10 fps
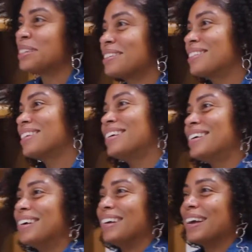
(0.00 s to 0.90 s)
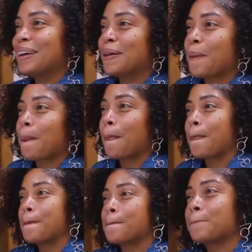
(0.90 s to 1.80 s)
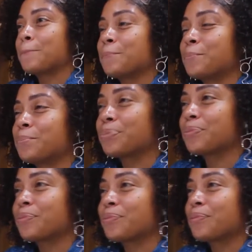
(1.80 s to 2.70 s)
Yeah, that's very true. Mm-hmm. And then you just become